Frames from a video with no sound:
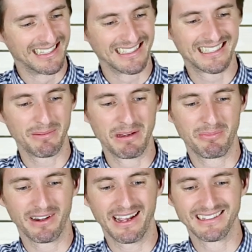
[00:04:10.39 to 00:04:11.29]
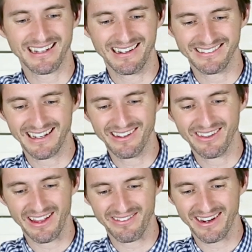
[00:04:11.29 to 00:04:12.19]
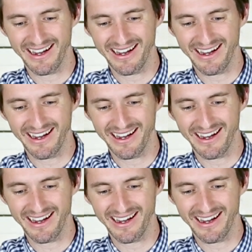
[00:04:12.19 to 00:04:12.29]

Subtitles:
this semi-prehensile tail they've